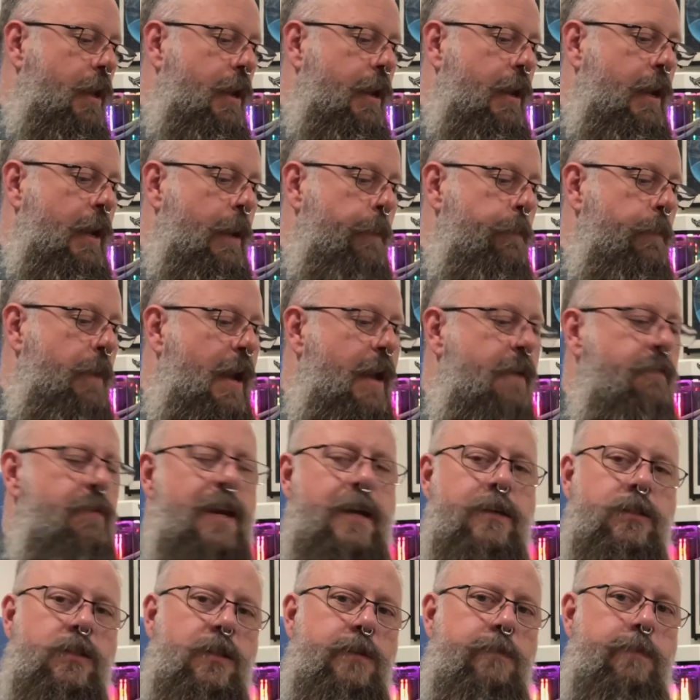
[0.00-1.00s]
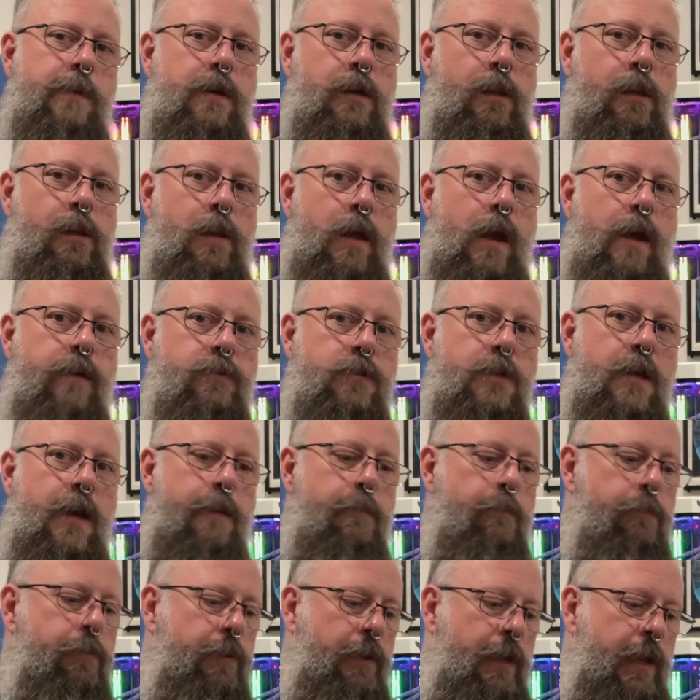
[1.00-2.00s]
I haven't actually spent a lot of
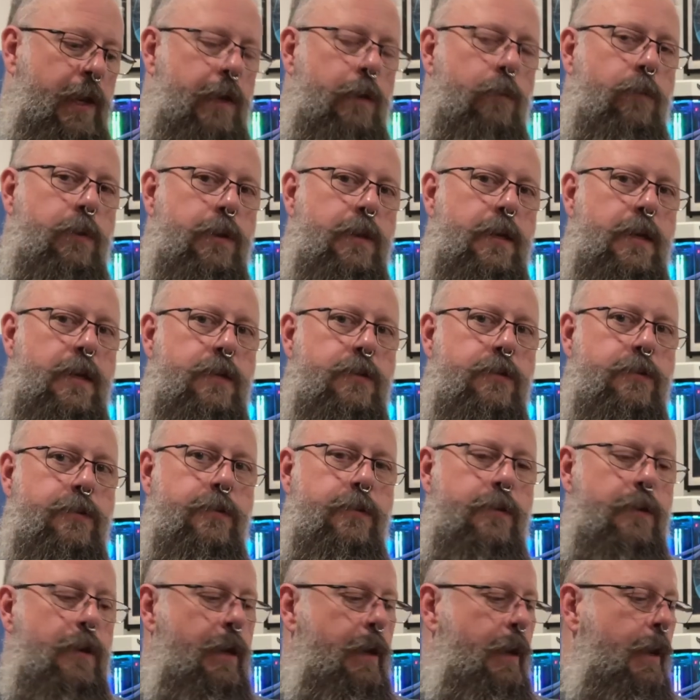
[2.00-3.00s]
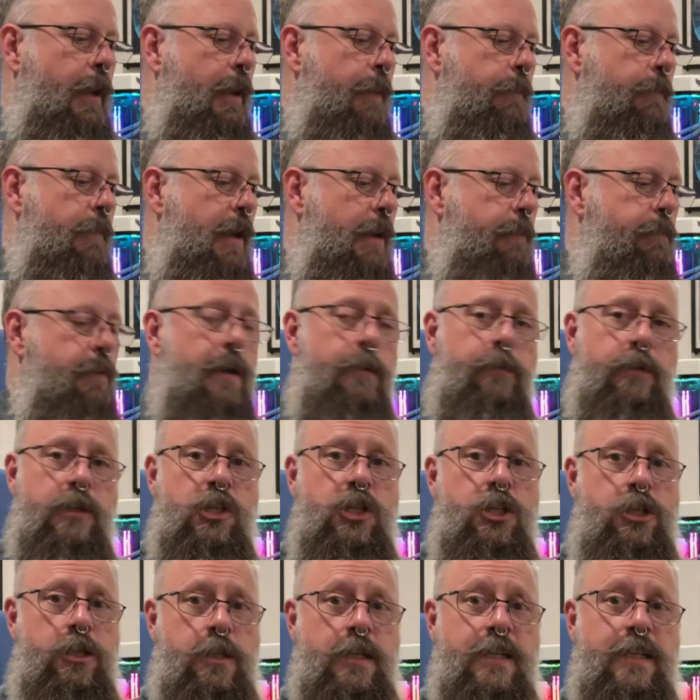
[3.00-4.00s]
time playing with this. I probably
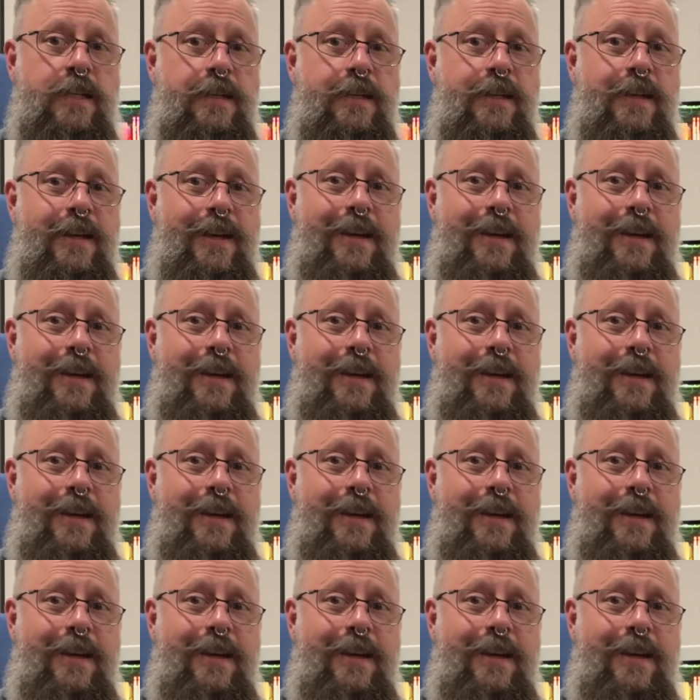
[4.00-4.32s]
should.